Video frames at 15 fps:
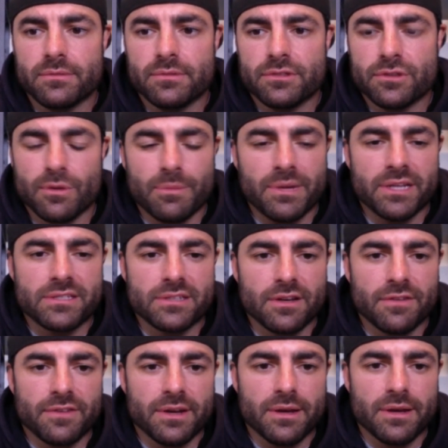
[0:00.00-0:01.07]
told
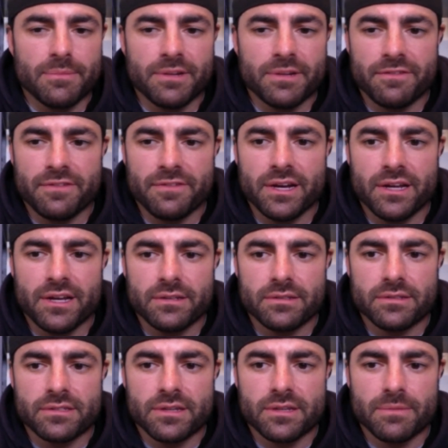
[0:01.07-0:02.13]
myself i'm going to
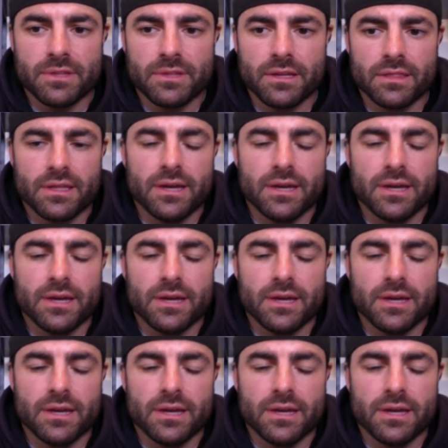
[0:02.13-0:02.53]
find something